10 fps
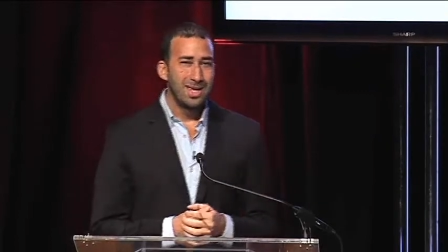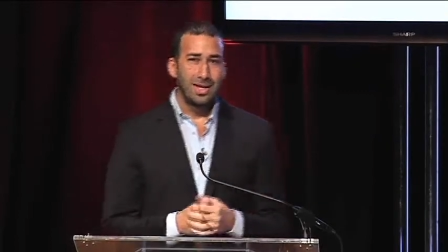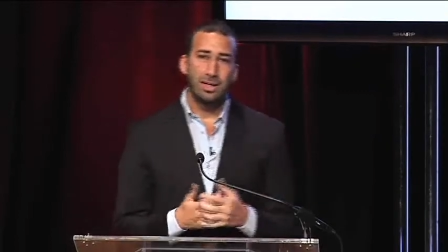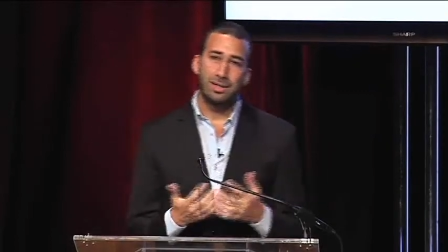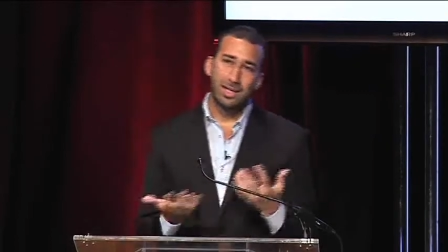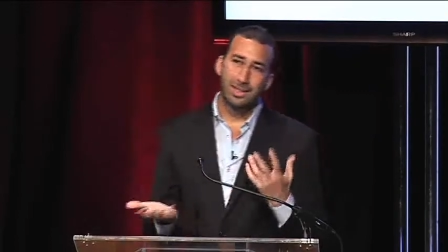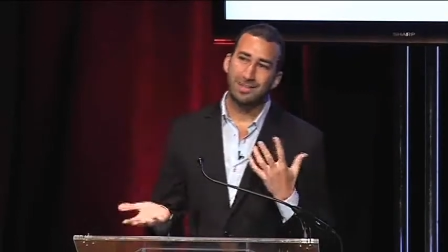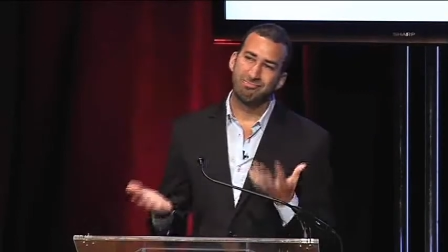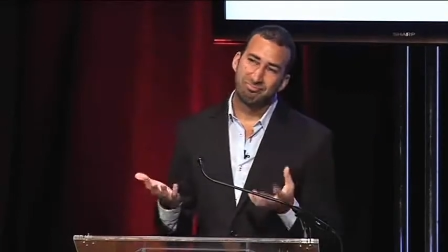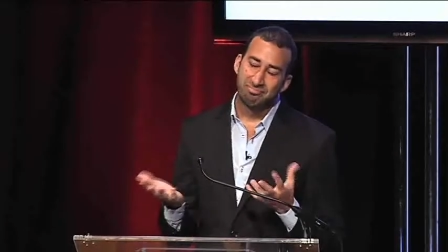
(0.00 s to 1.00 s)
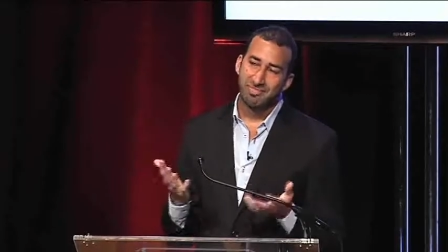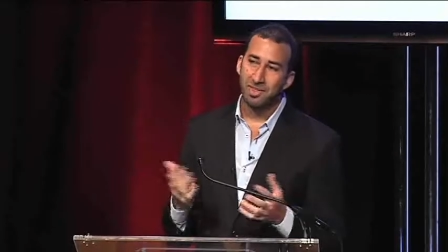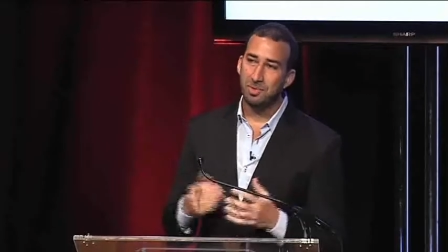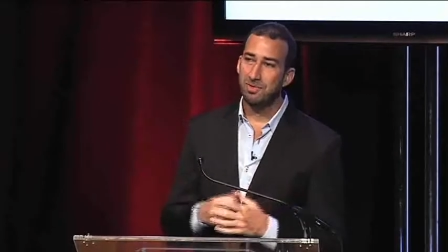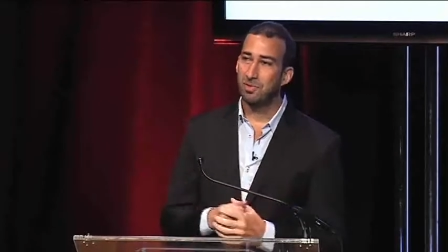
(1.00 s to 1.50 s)
And it got like
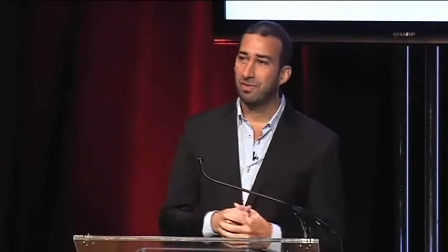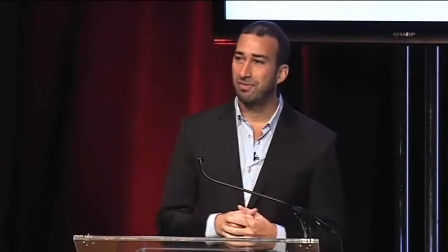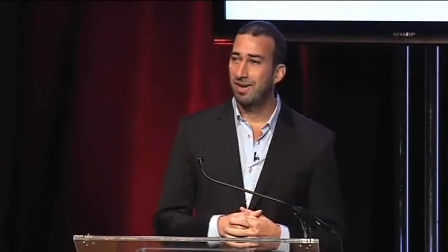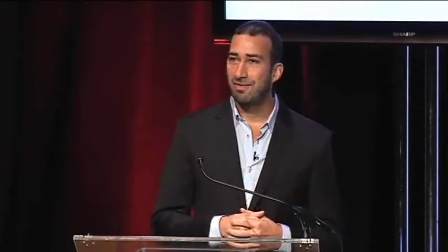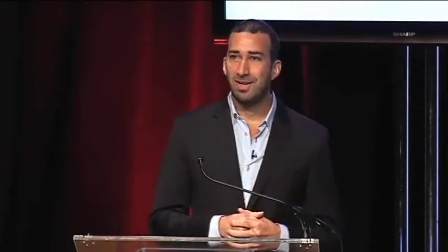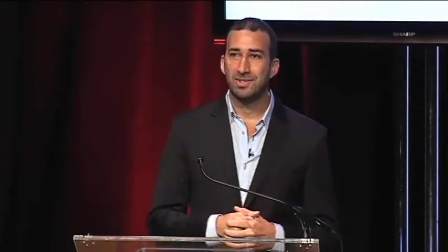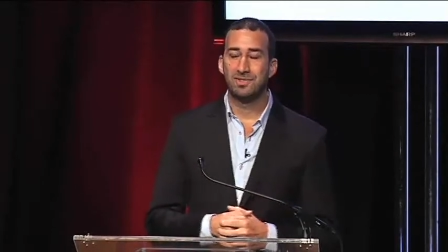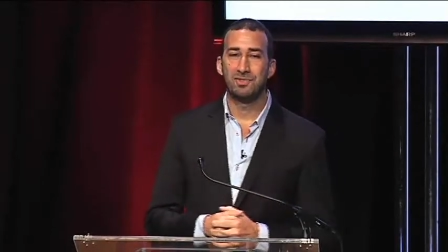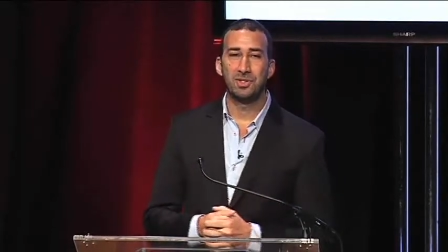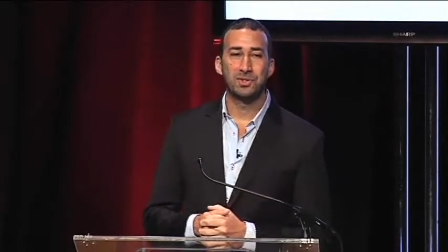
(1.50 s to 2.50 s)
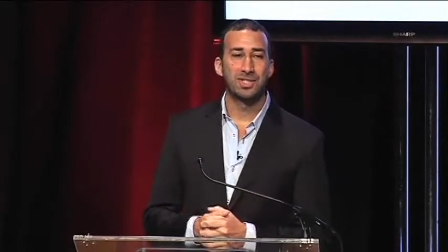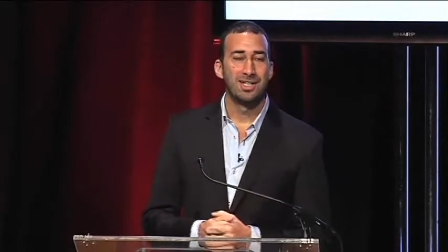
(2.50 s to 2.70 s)
three, four, five thousand views.